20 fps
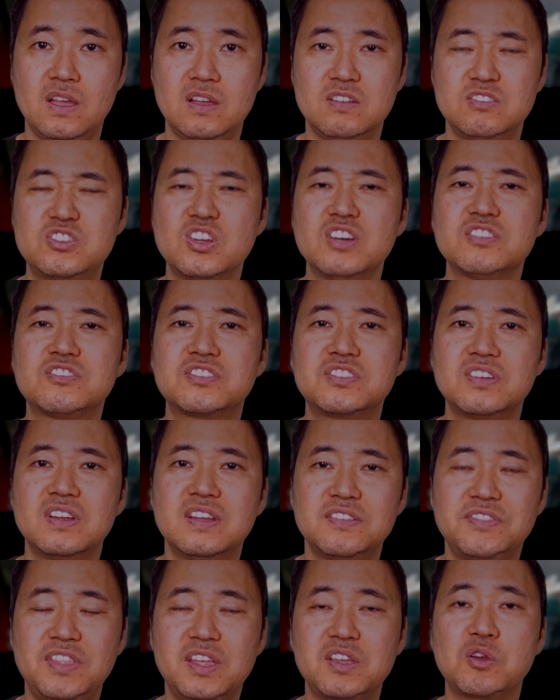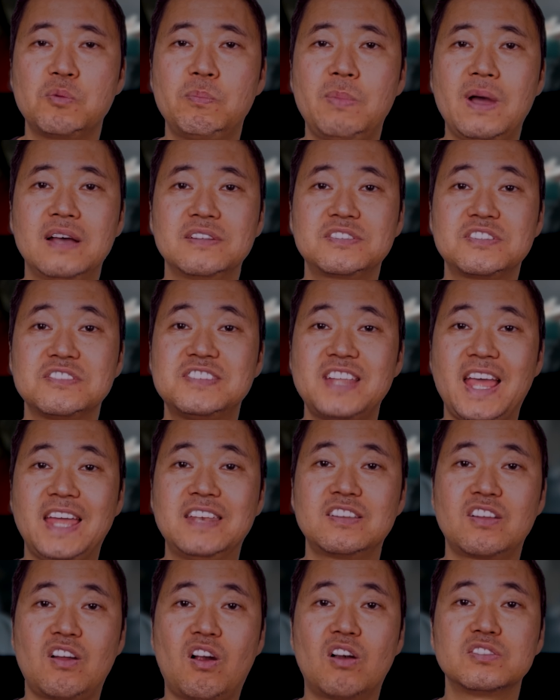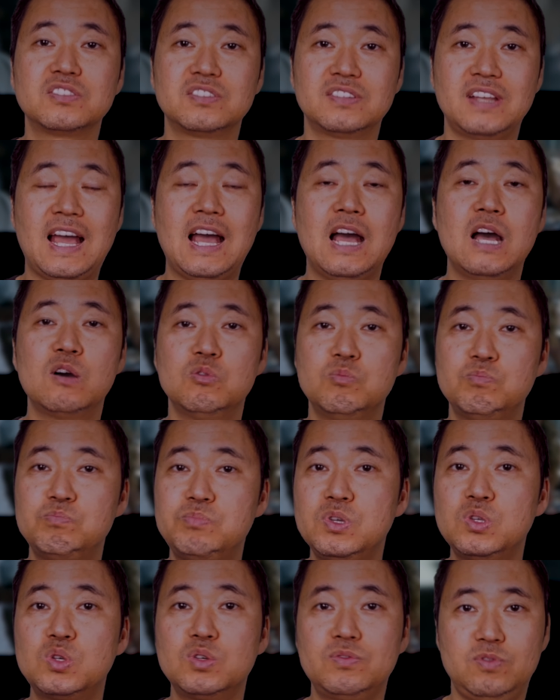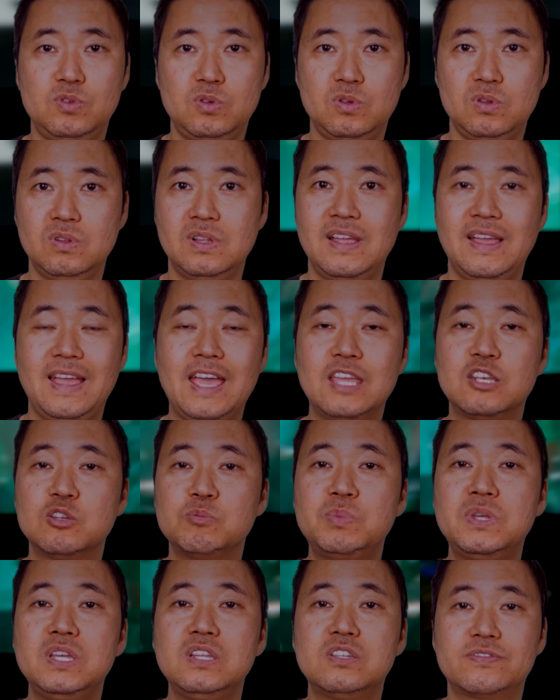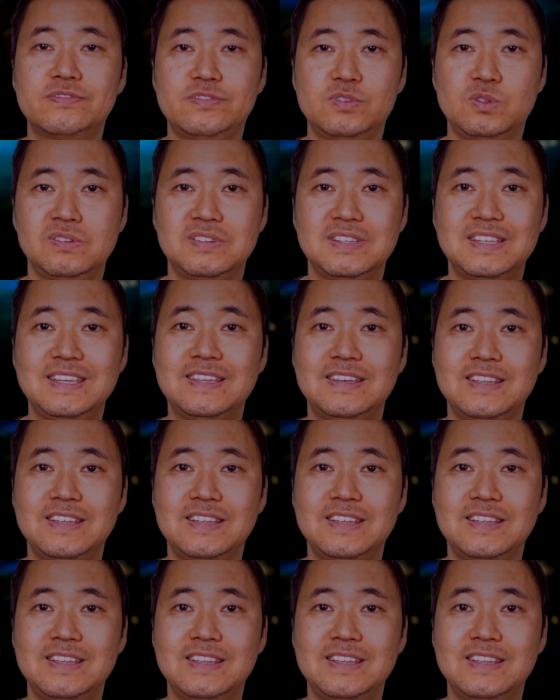Just think about the Zen garden, how beautiful and peaceful it